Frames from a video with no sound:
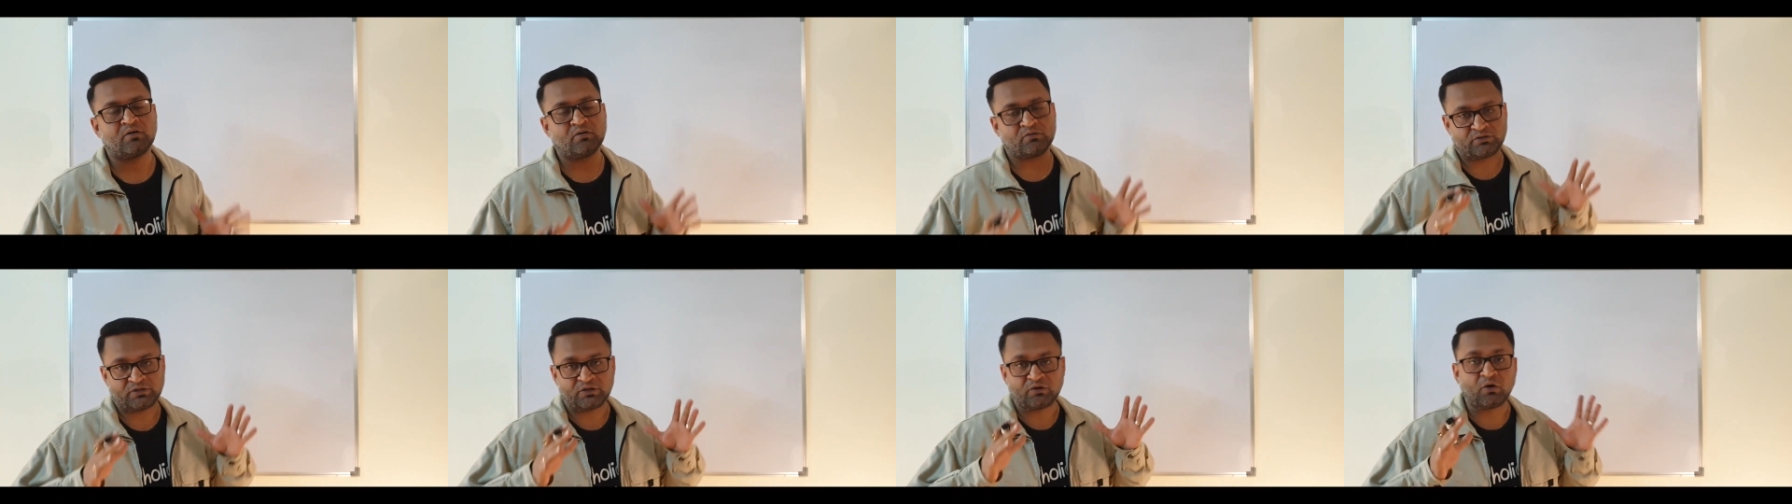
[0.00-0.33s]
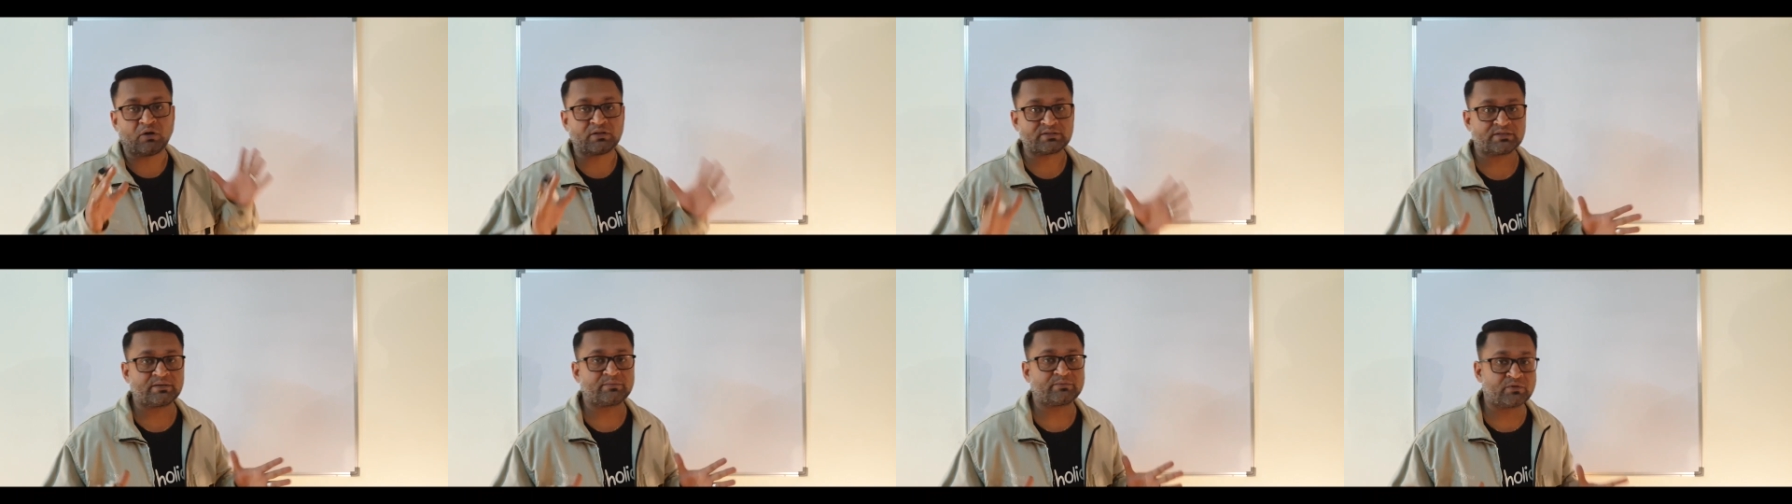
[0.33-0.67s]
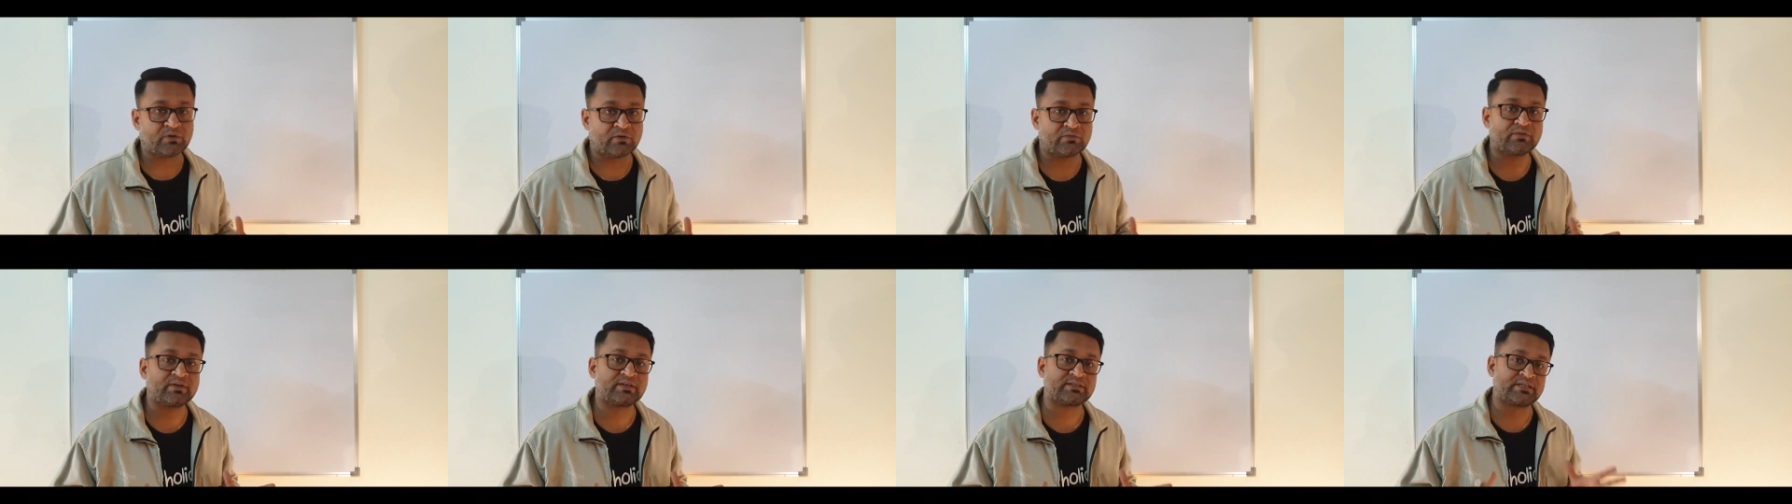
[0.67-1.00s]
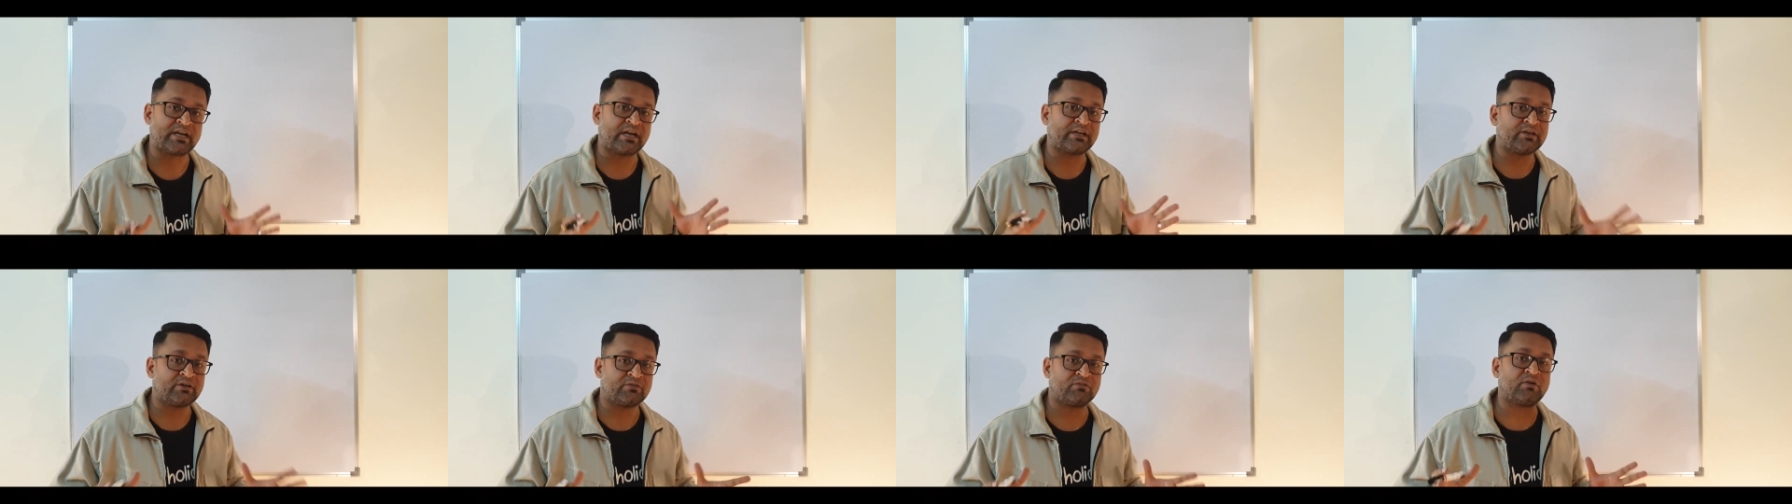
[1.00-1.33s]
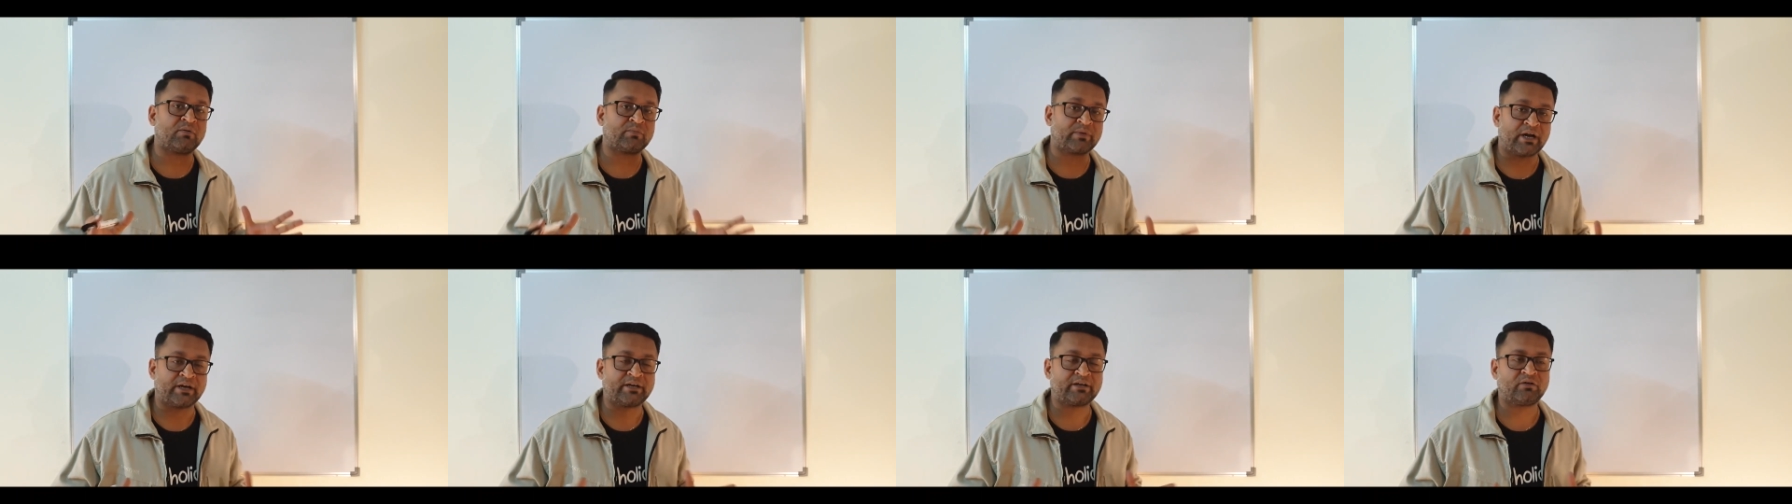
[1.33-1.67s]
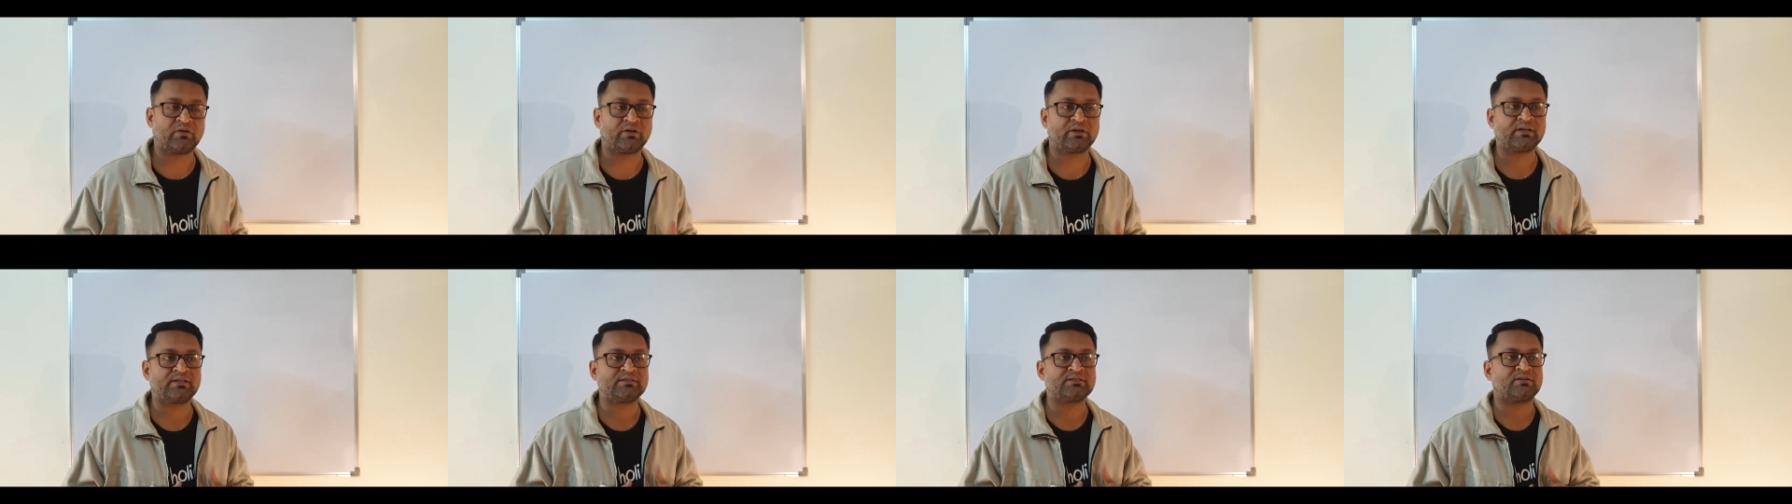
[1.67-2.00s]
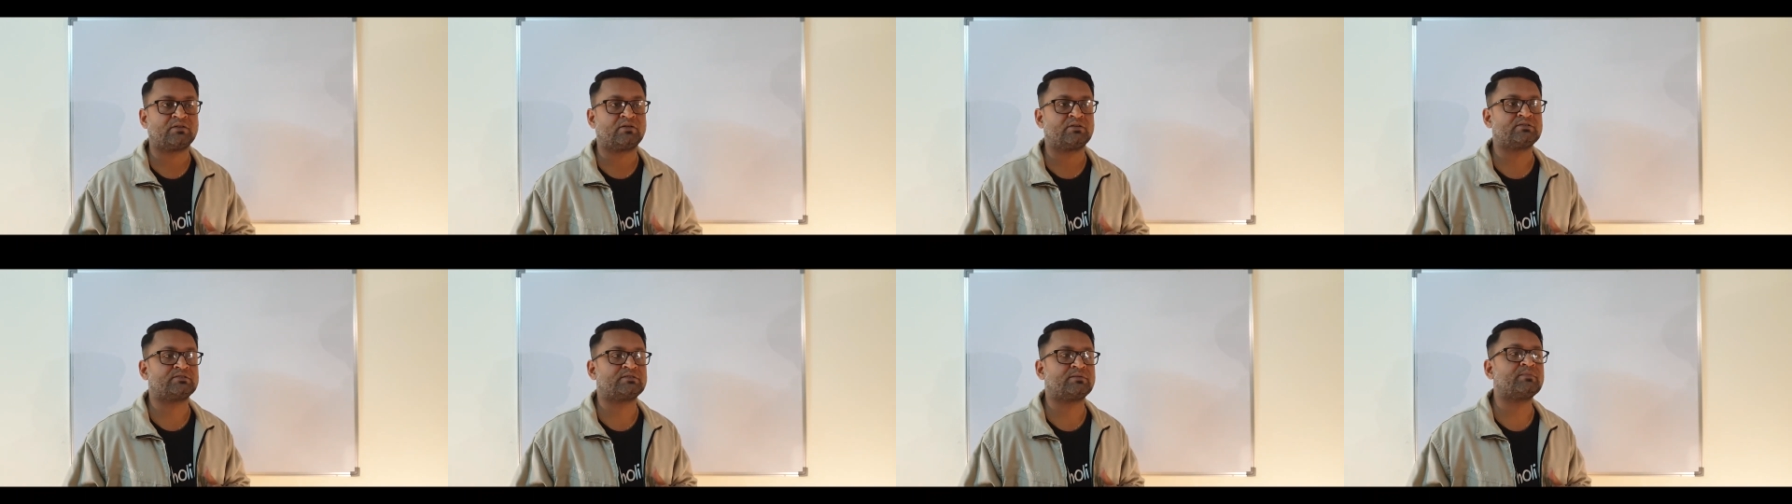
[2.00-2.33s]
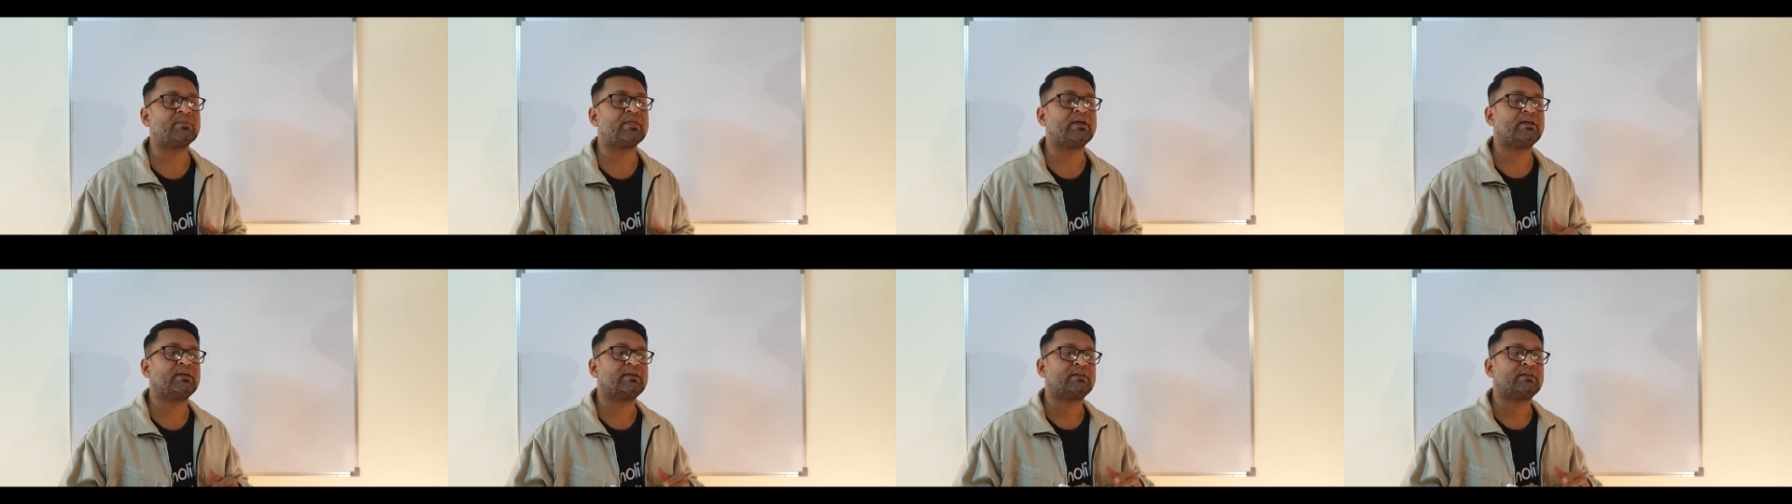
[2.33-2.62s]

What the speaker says: the concept of standard form categorical syllogism.